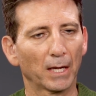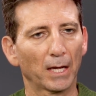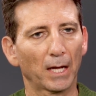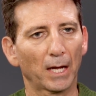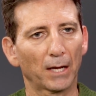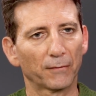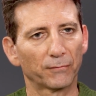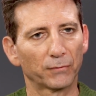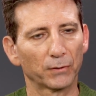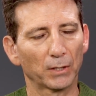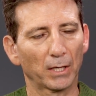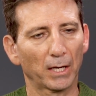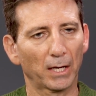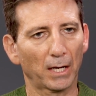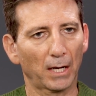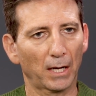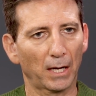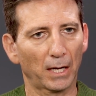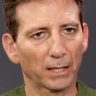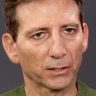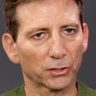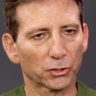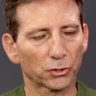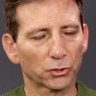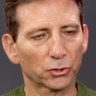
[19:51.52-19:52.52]

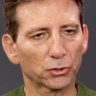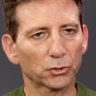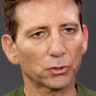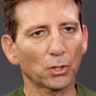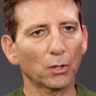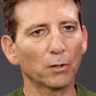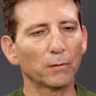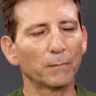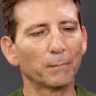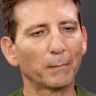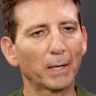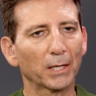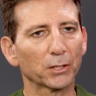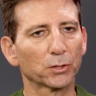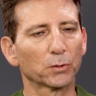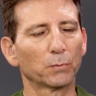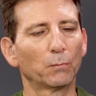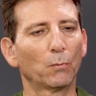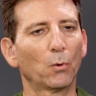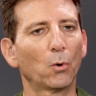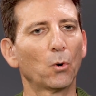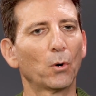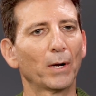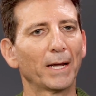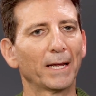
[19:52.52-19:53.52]
are so much
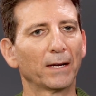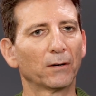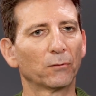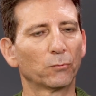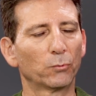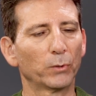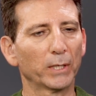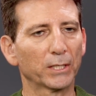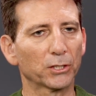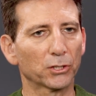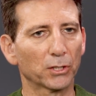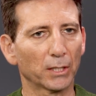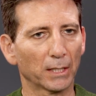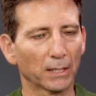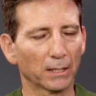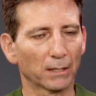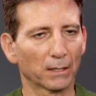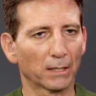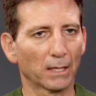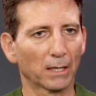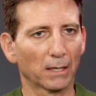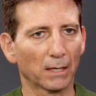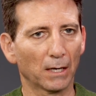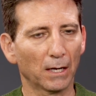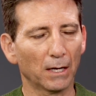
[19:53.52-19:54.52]
more enriching
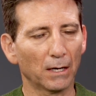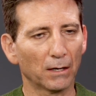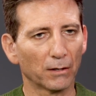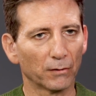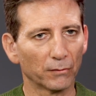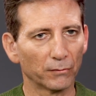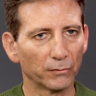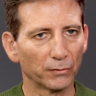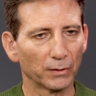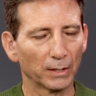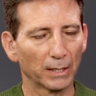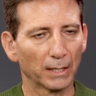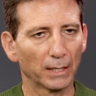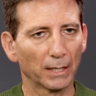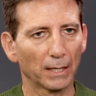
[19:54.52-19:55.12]
than love.